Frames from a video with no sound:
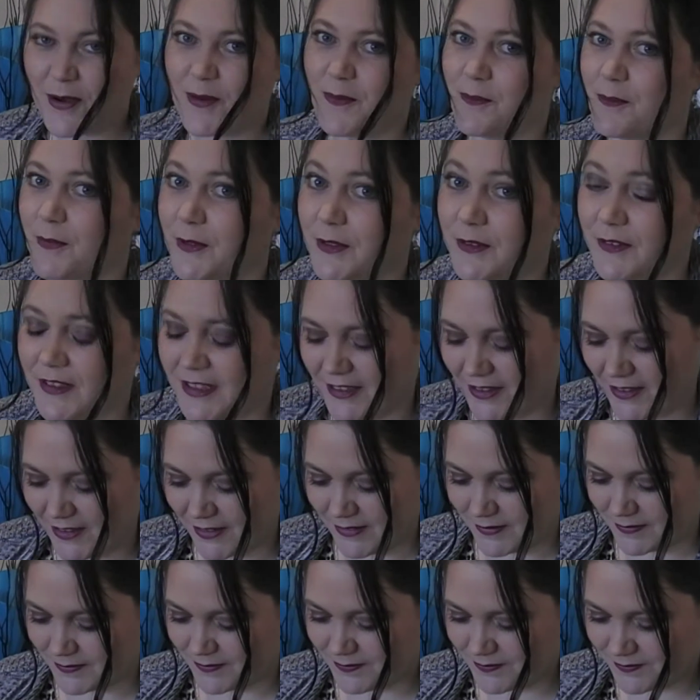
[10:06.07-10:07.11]
Moving
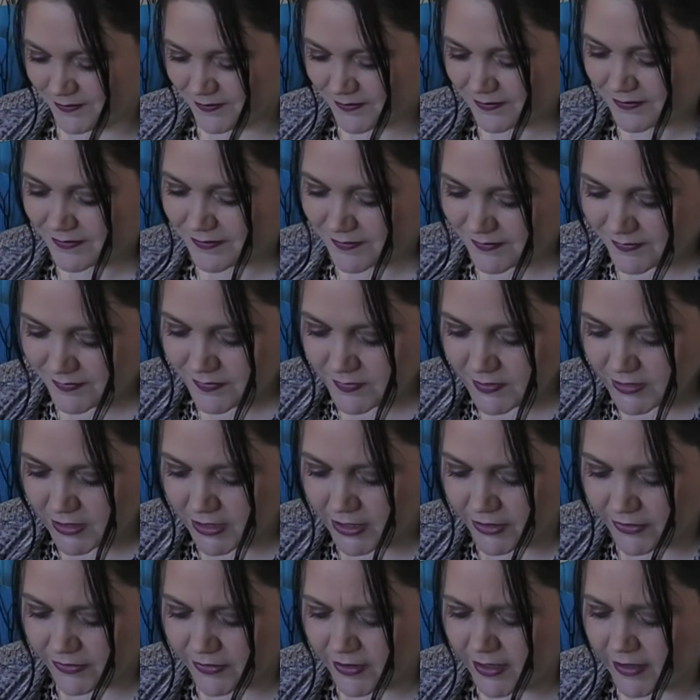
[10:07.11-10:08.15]
on.
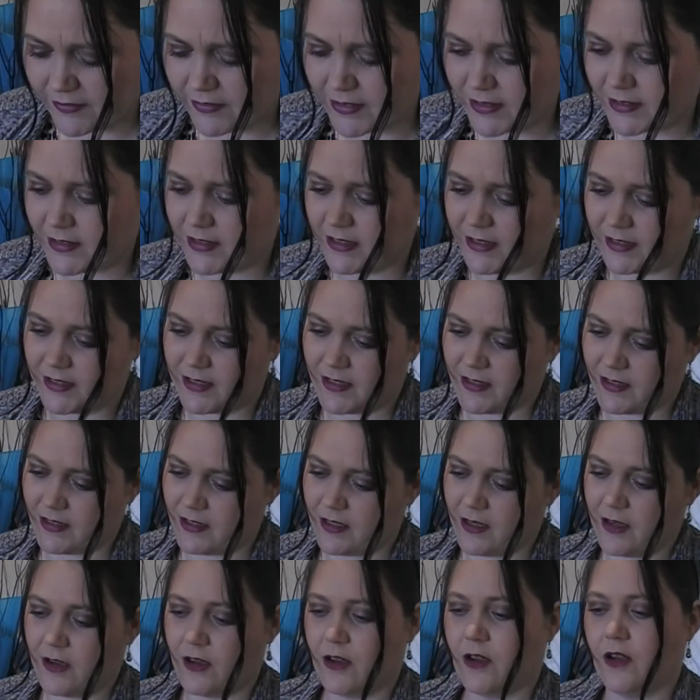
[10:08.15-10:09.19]
All right, what's this?